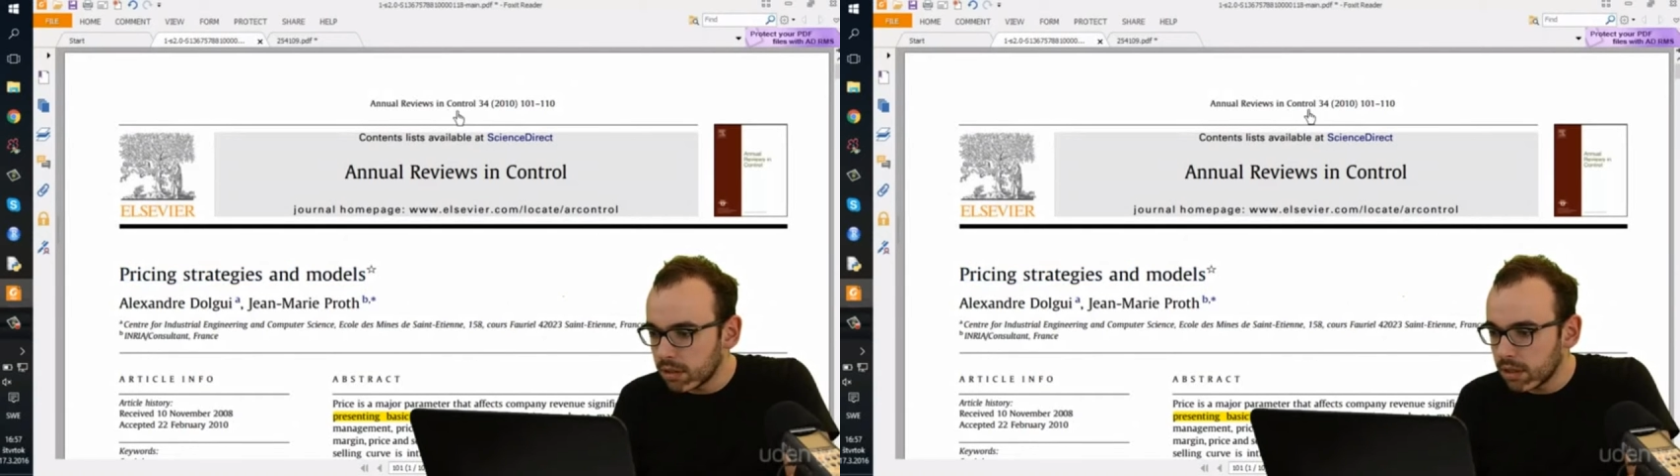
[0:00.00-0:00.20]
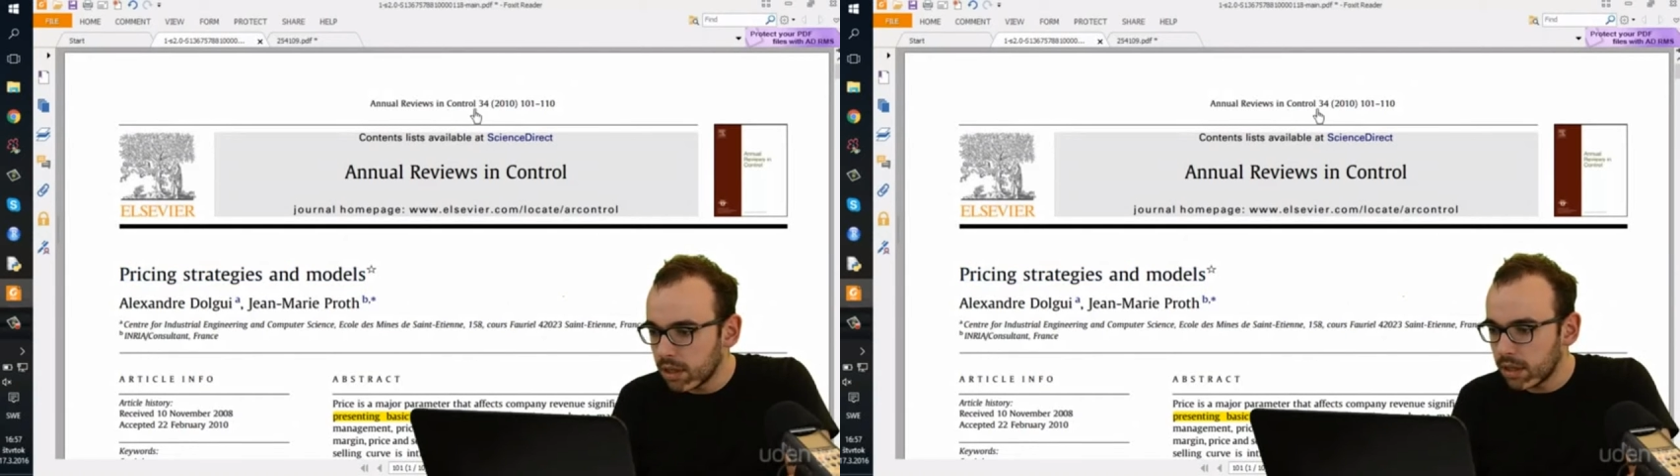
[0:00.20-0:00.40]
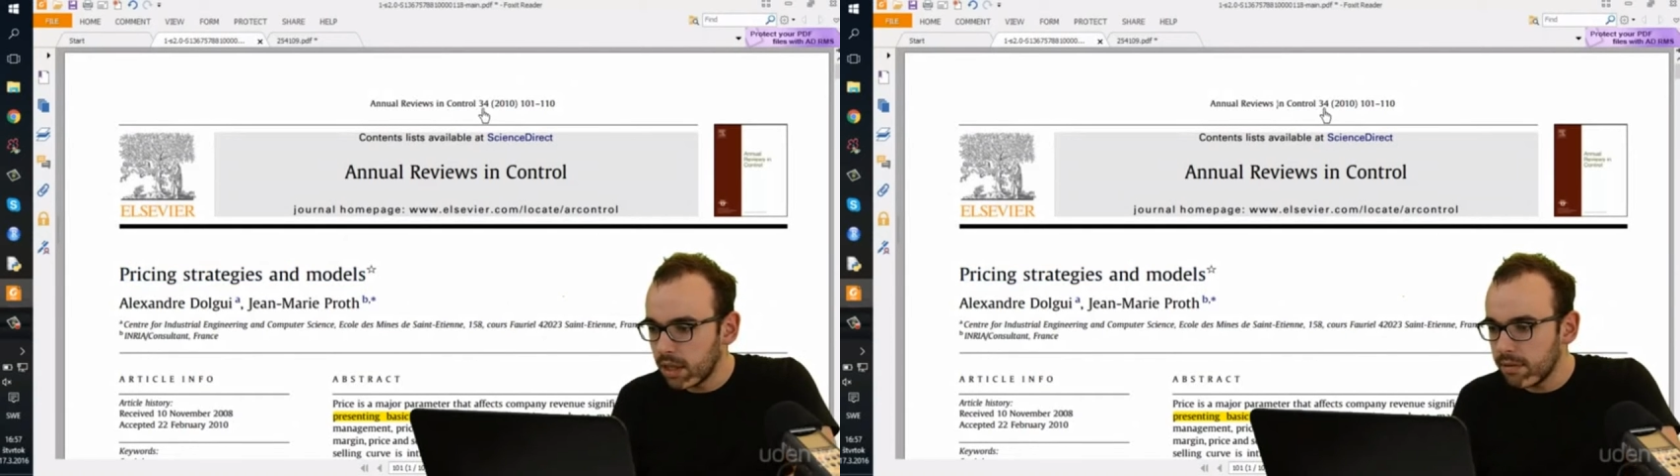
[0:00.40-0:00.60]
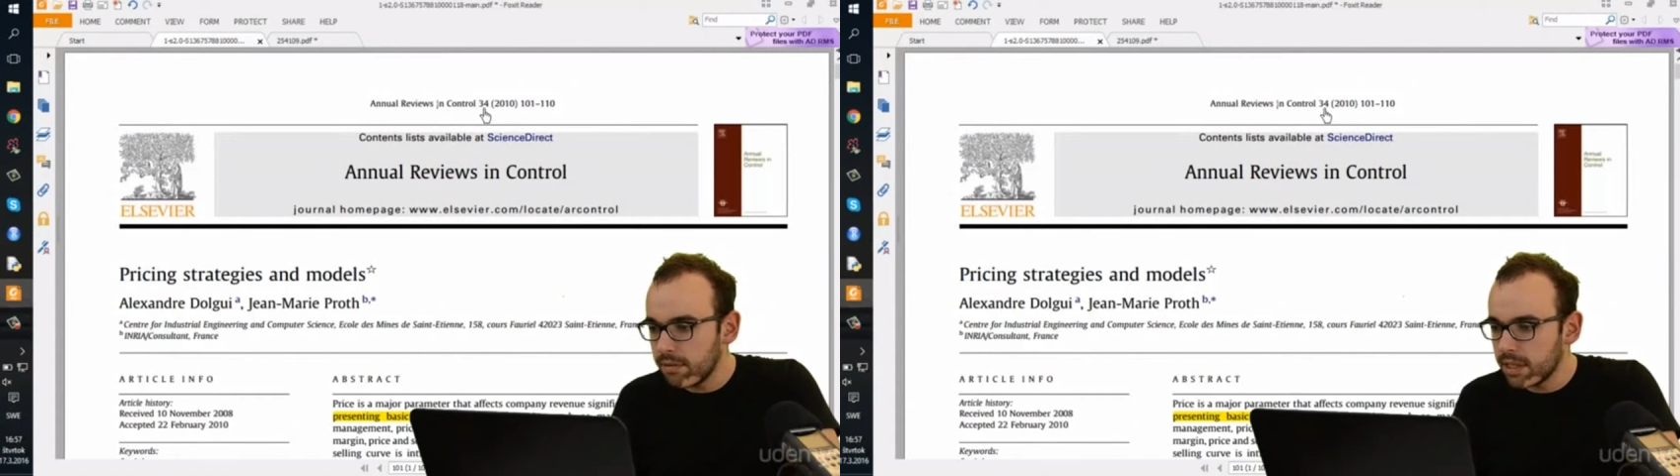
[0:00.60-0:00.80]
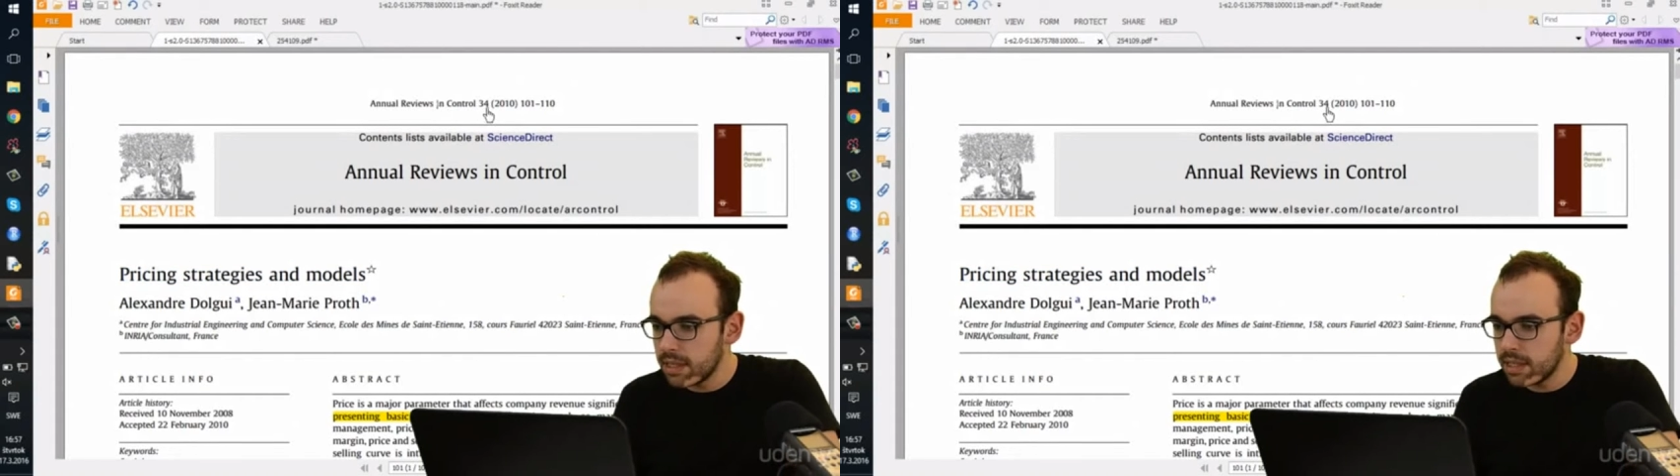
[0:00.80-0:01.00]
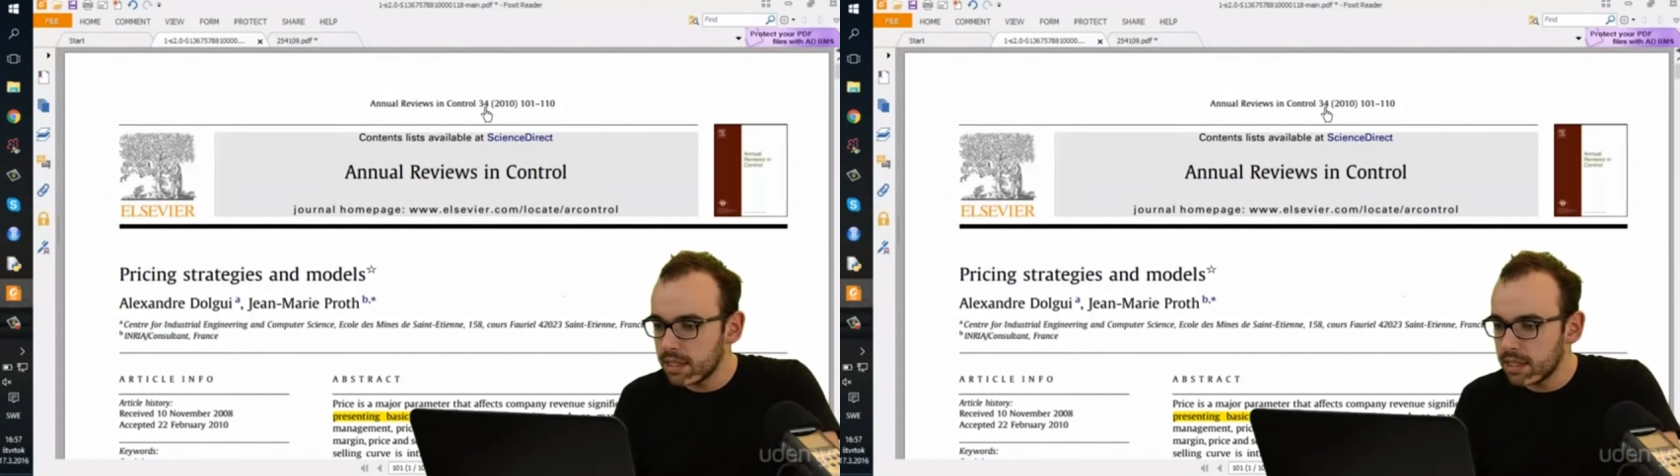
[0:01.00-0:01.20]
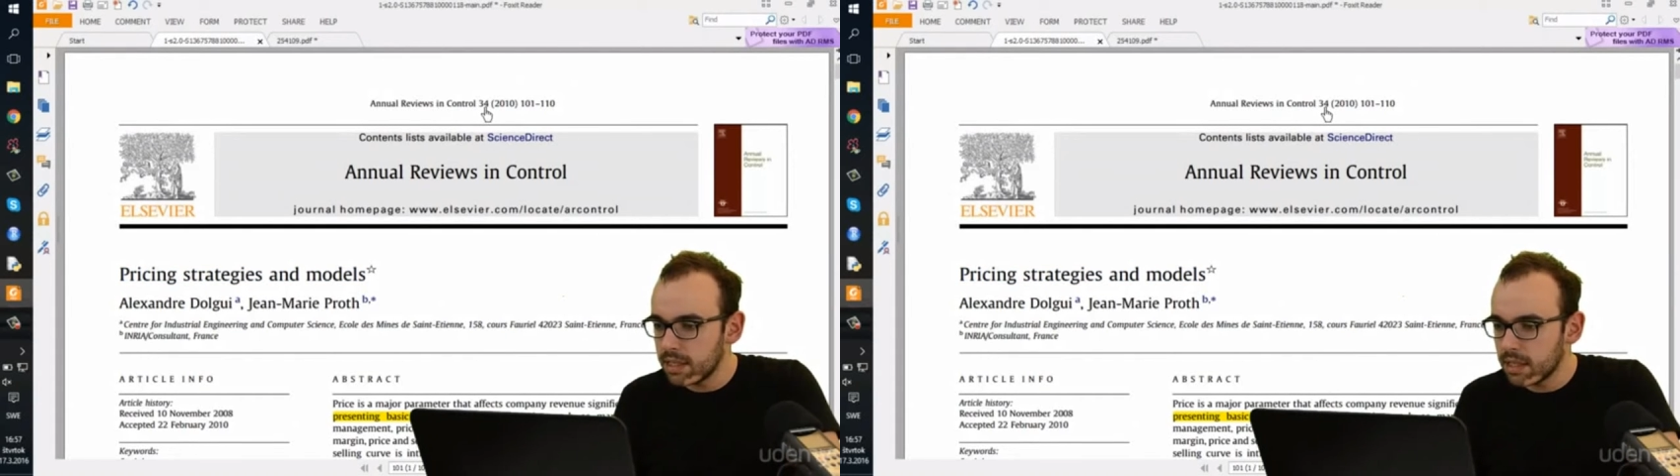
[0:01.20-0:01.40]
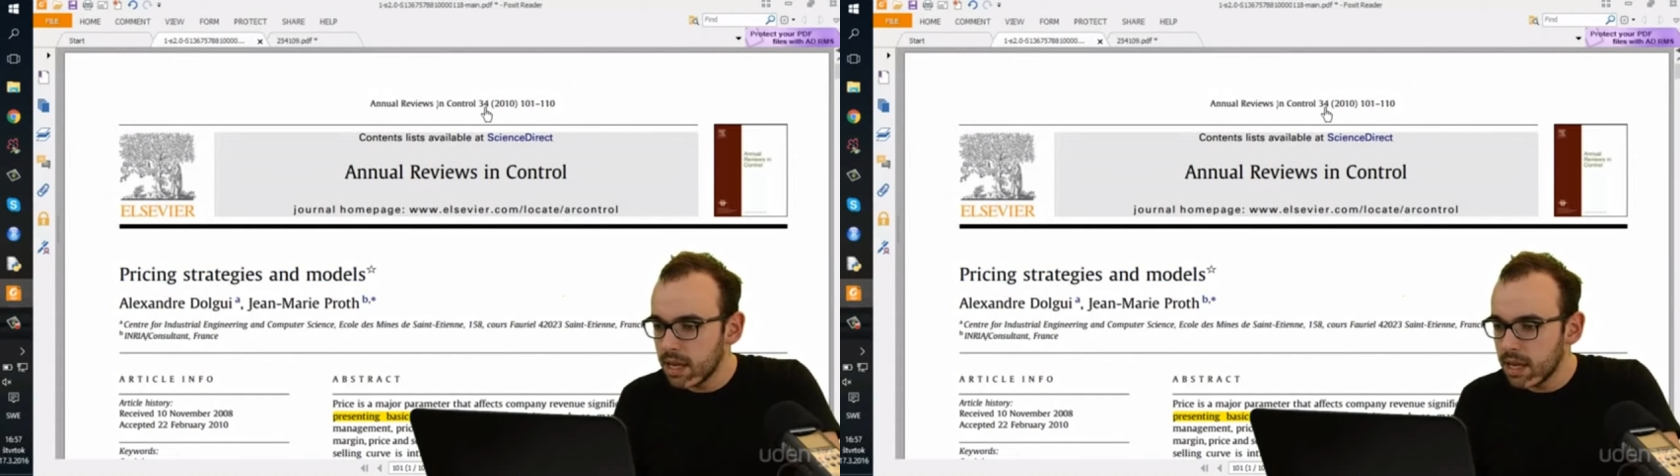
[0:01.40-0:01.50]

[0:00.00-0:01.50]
title? I think this is it.